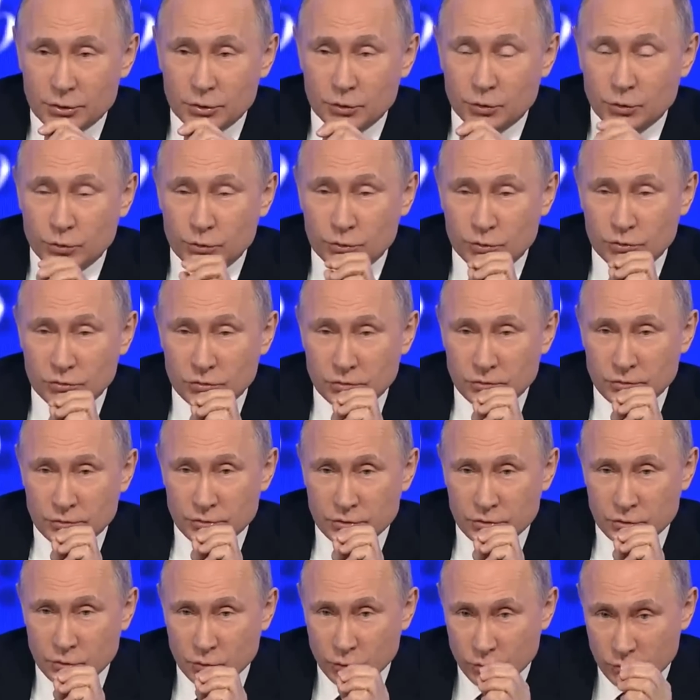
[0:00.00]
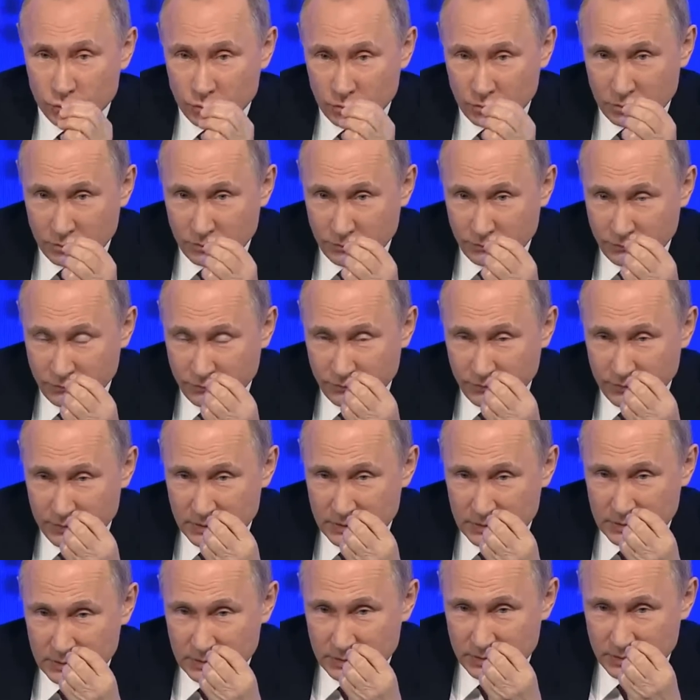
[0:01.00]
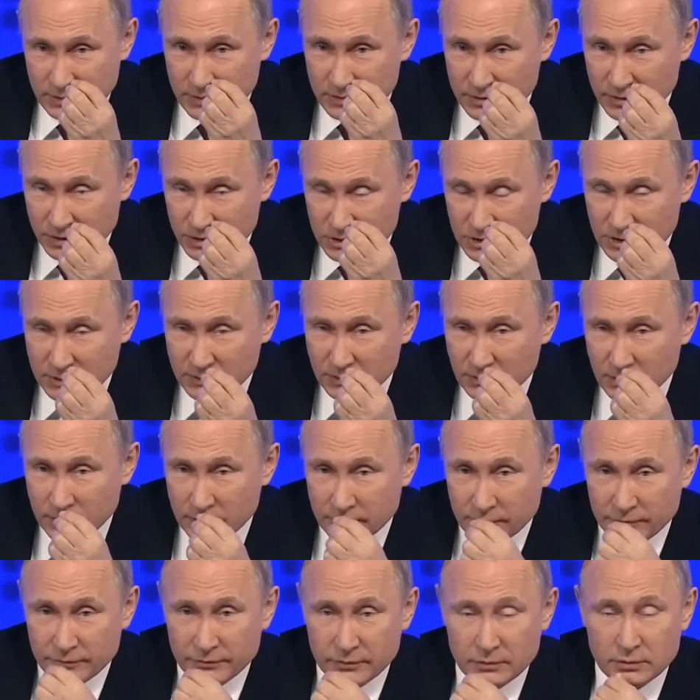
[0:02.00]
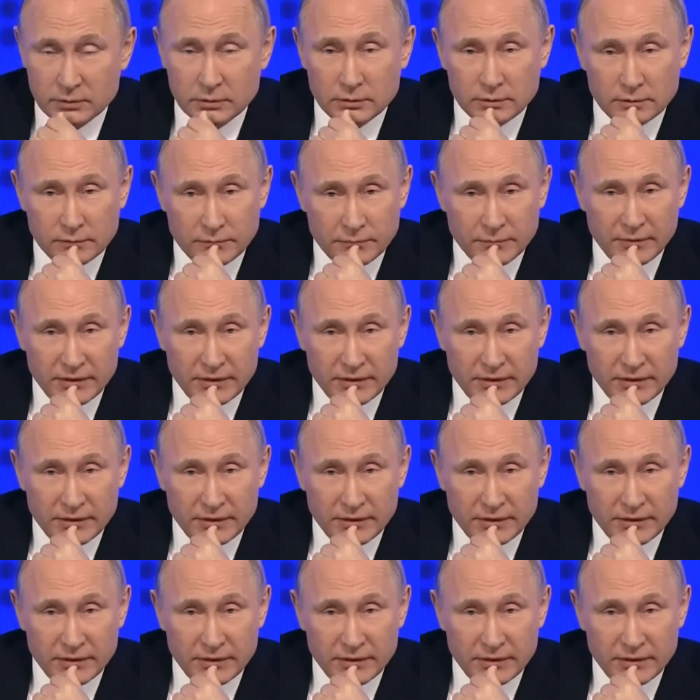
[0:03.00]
Please give him back the mic.